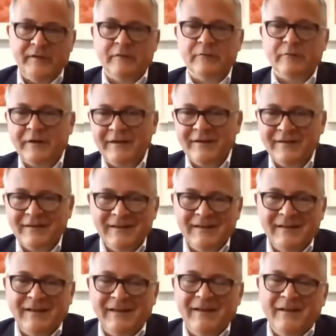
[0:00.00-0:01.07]
running
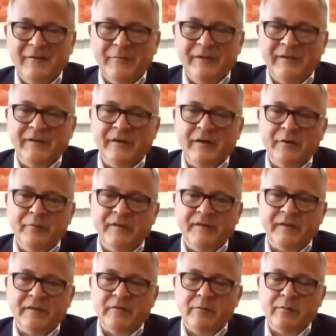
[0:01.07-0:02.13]
with
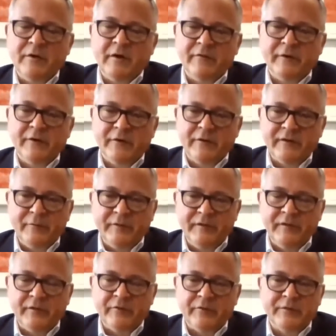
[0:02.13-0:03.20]
central bank governors and with
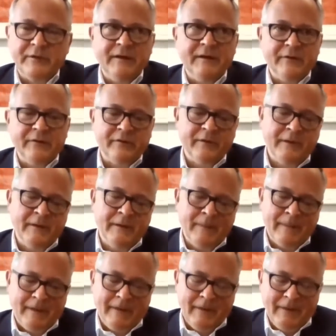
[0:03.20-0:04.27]
industry leaders.
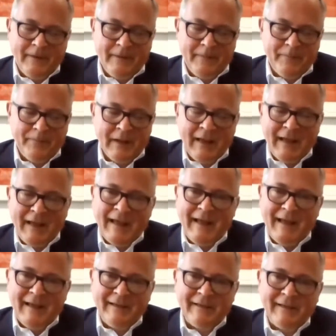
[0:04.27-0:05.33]

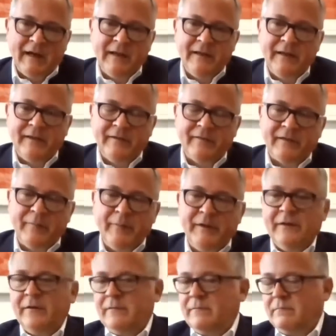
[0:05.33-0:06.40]
And I guess, on
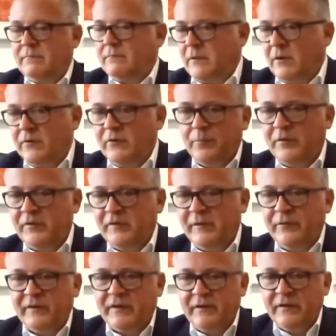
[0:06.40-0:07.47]
the positive
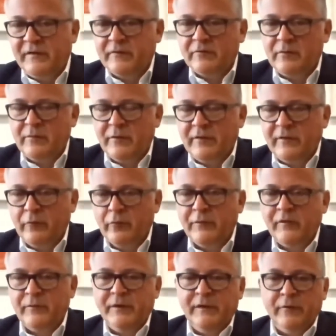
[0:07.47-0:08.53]
side, central banks have
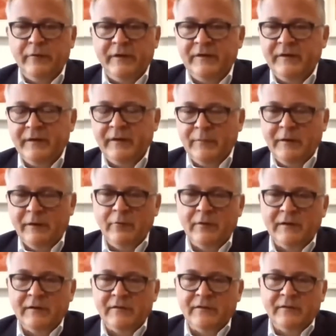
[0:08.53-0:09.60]
always been innovating. Look
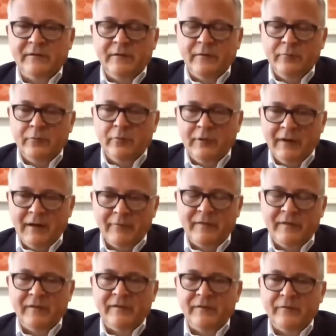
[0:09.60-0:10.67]
at
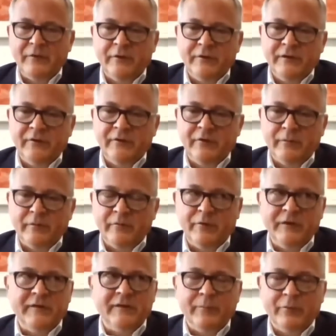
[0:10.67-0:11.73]
everything they've done in terms of
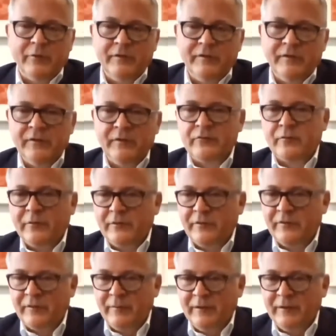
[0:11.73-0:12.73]
monetary policy instruments.